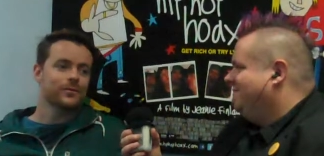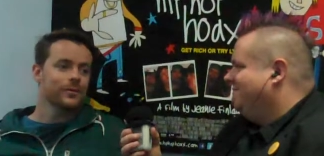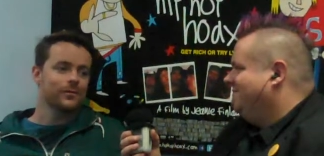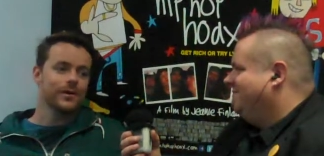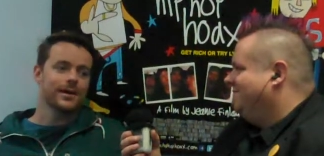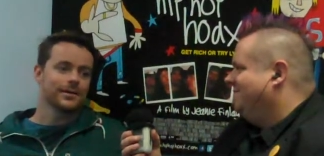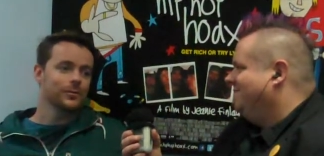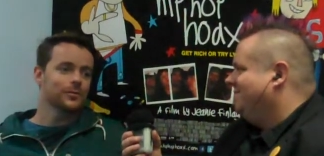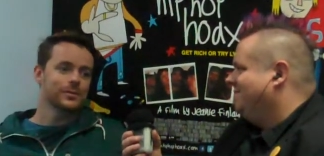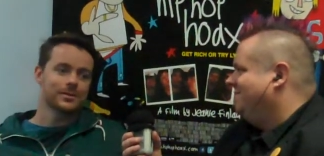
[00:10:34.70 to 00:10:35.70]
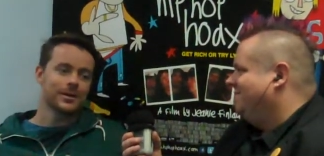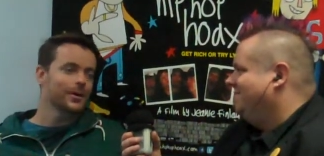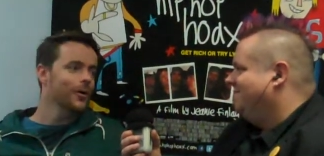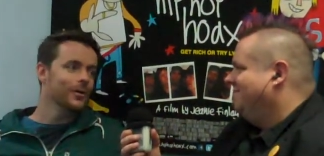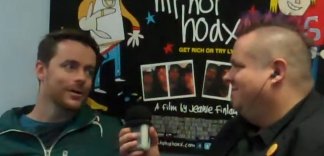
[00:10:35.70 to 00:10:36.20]
Speaker 1: for a fact it was going to
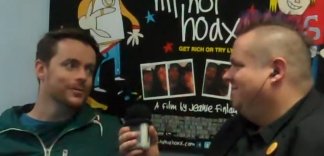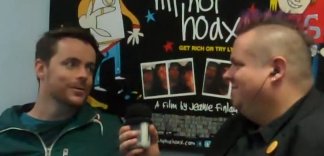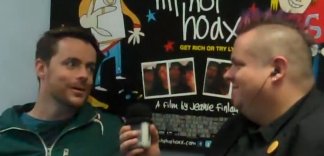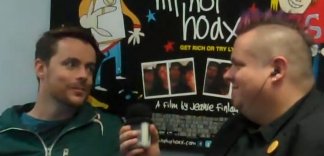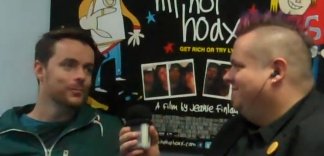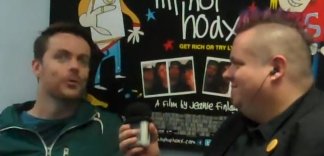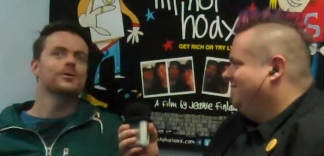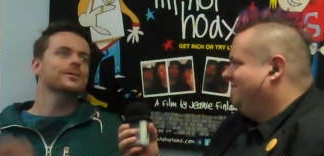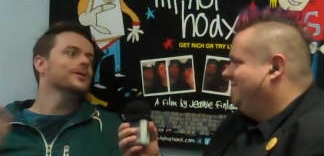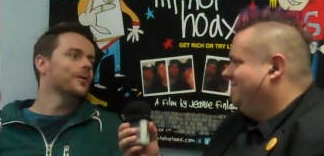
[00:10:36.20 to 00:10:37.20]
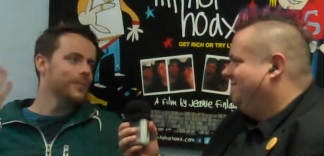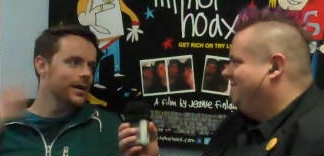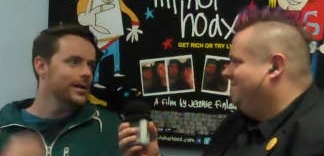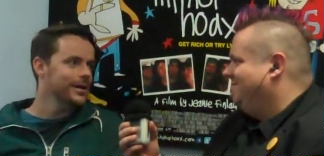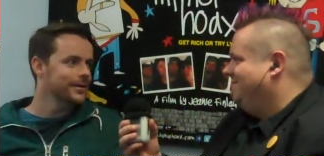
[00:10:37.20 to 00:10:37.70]
all come down mostly on my
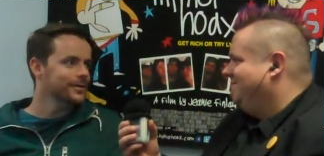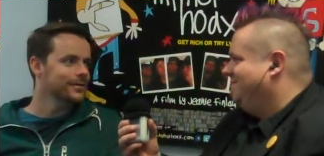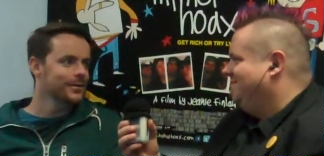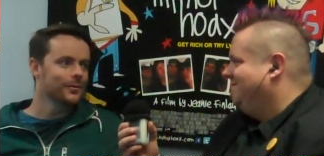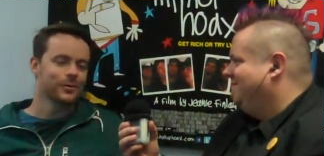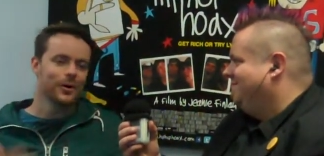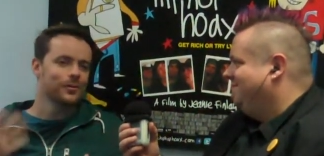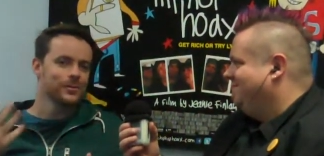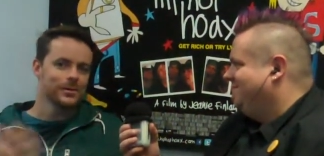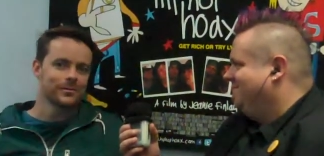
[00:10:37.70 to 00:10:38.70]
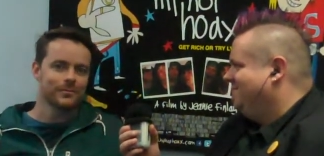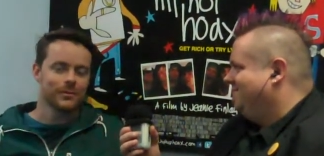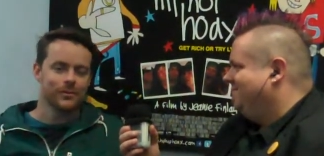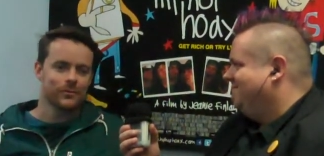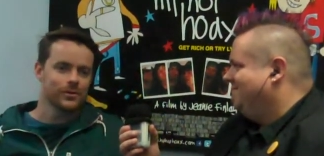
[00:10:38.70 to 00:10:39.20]
head and it would all have been my
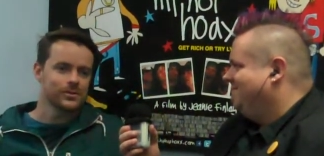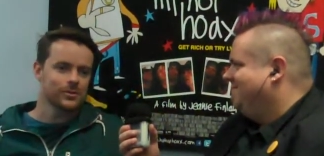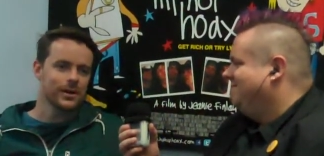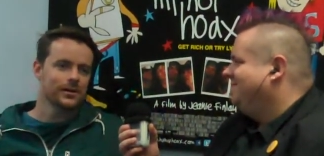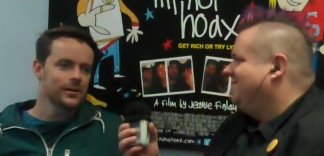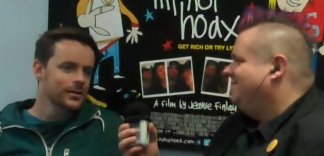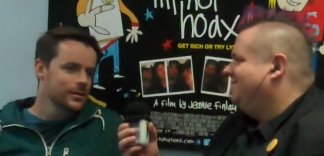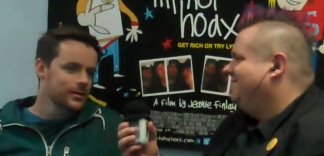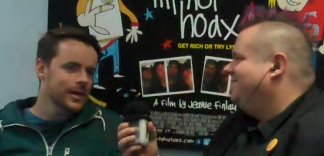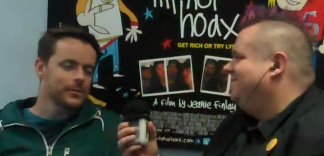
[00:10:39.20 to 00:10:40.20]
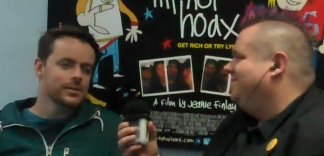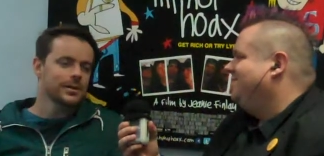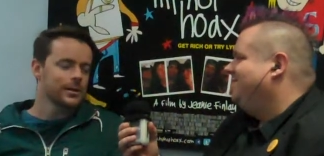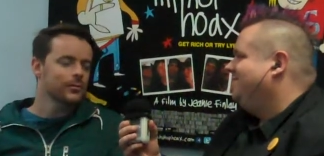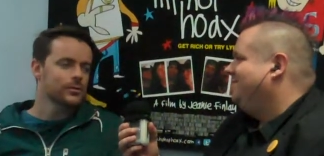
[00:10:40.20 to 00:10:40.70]
fault. So I, that was the
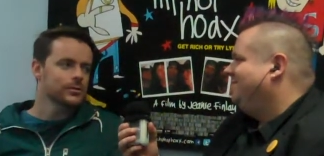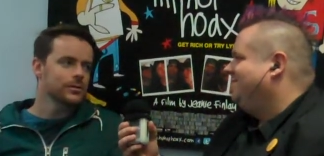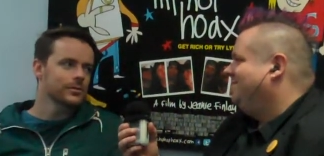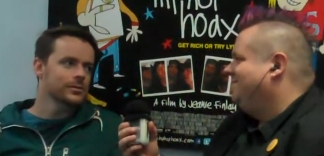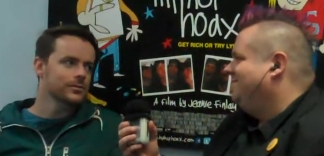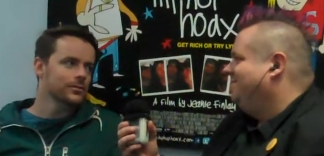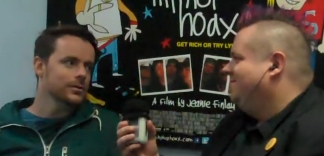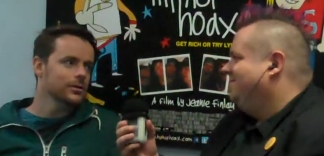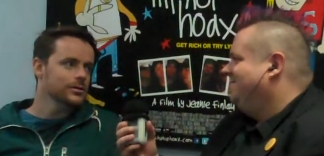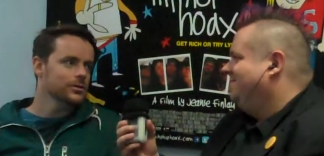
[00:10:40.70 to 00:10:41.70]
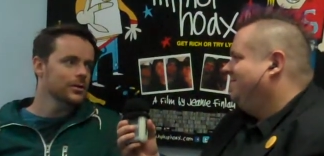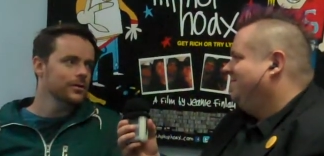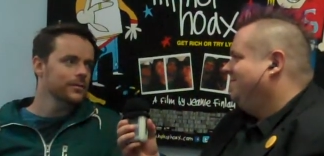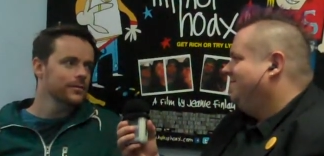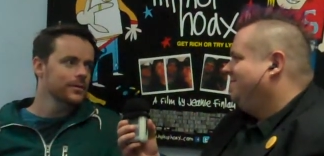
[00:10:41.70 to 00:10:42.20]
kind of mostly the reason for starting.
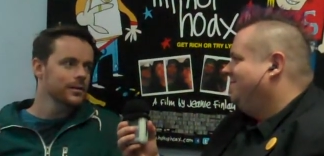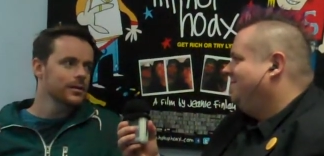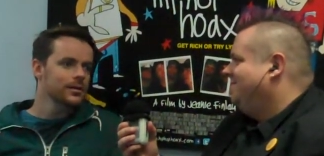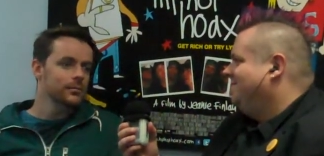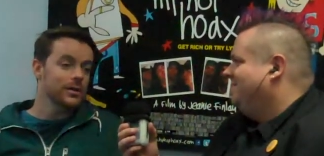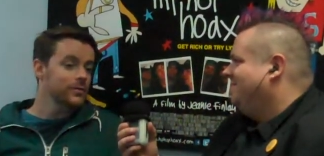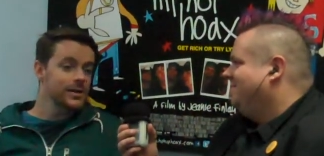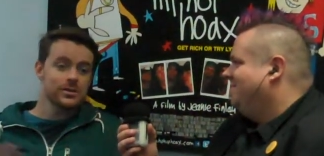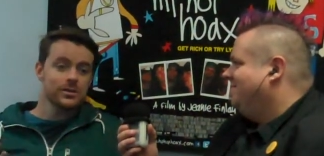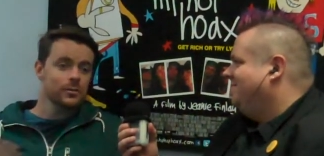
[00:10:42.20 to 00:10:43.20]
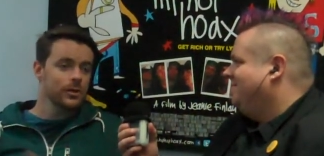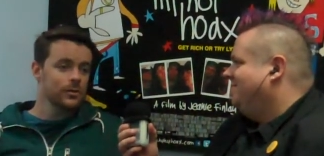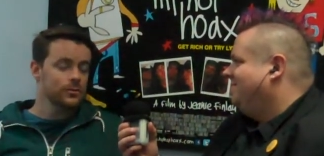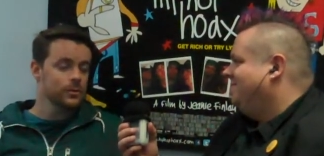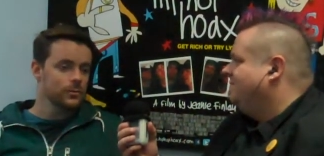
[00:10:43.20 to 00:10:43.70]
But eventually, we,
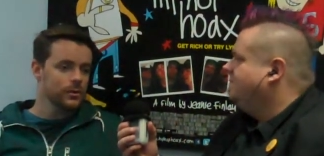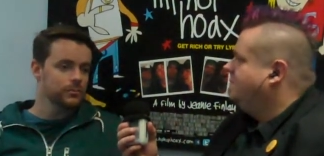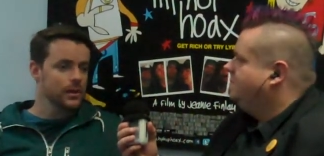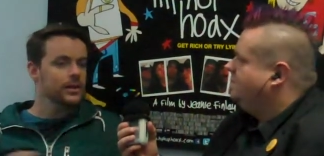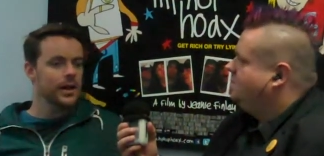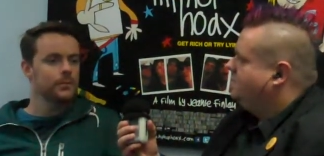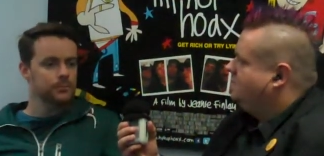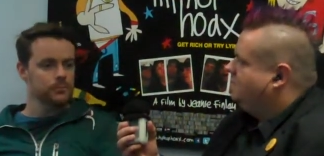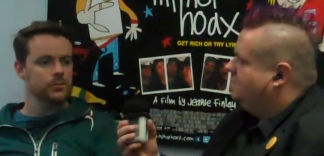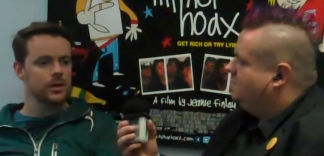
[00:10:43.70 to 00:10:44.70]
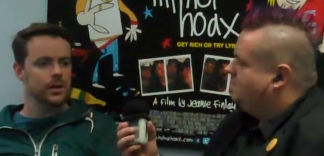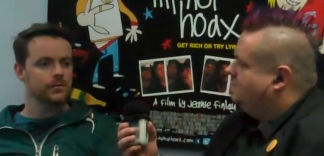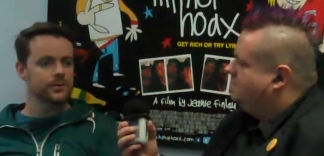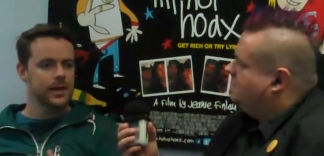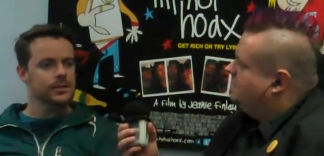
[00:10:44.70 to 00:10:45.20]
Bill and I um,
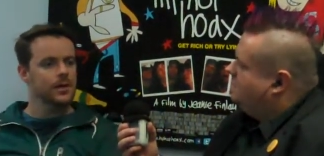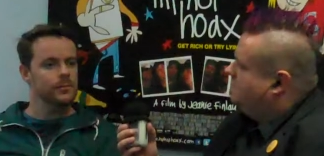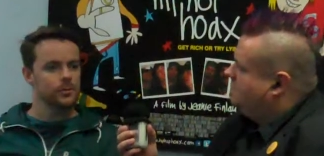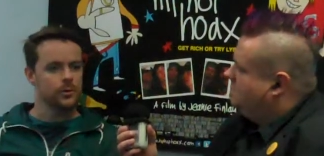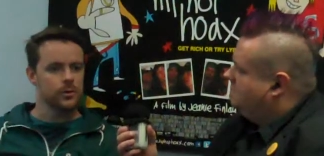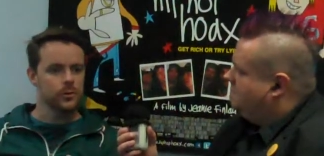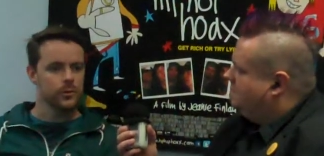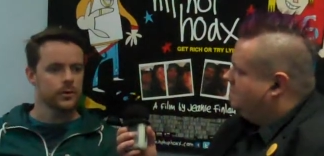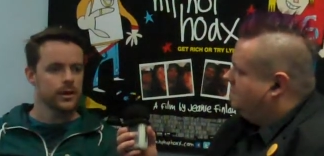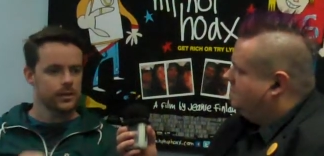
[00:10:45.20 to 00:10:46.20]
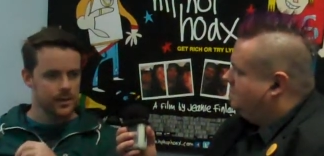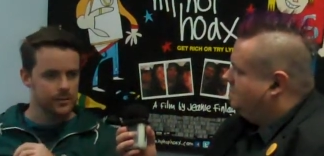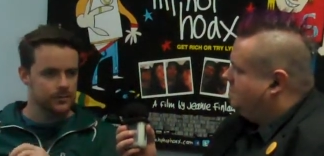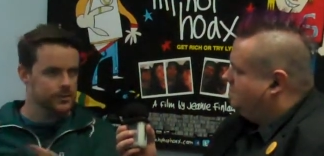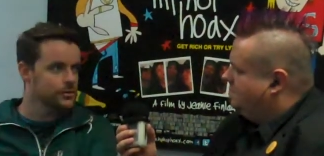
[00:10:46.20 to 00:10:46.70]
did come to the point where we were like, yeah,
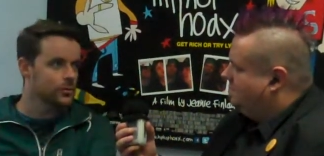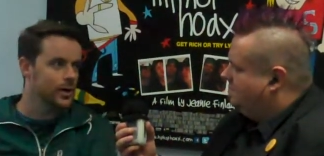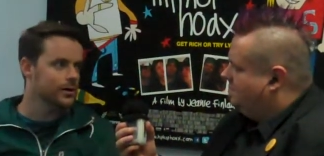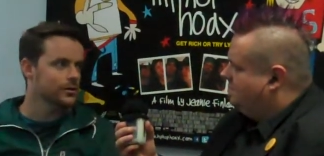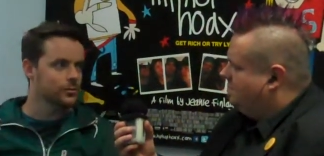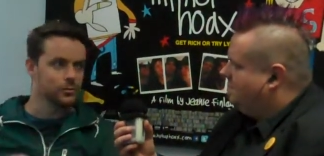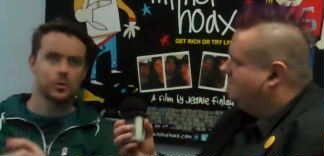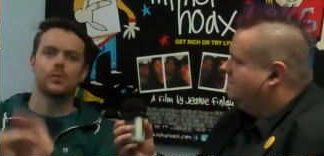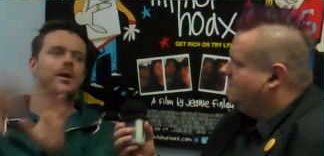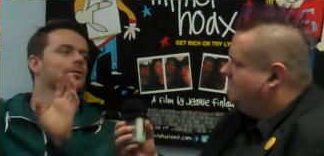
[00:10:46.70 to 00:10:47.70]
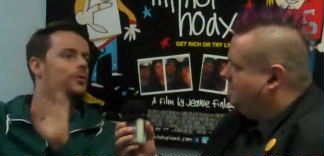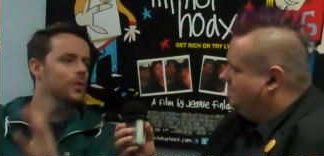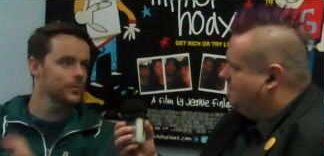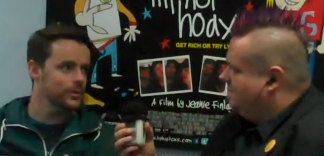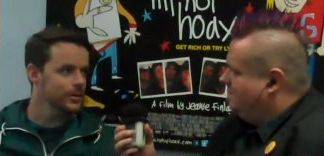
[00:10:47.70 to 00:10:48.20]
this is the record, do whatever you
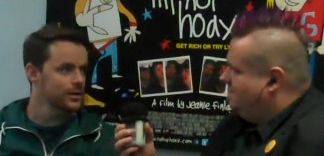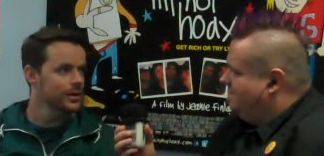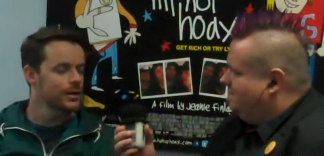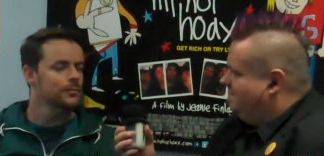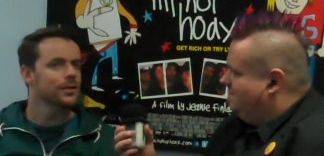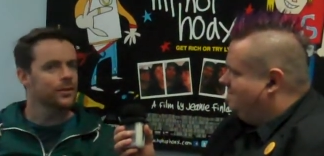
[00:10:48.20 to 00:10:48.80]
want with it. But